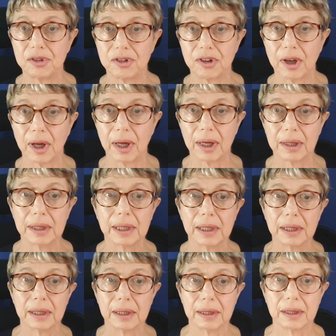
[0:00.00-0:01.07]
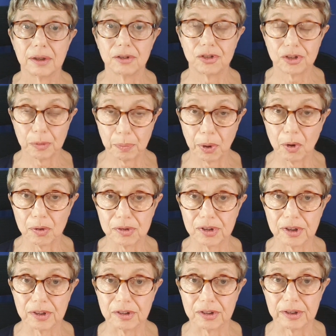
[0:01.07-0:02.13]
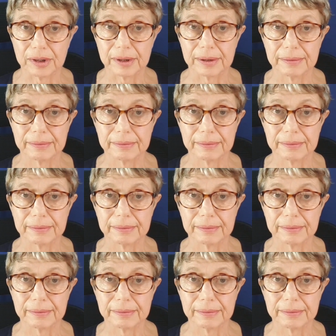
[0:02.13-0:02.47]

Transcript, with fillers: Star supporters.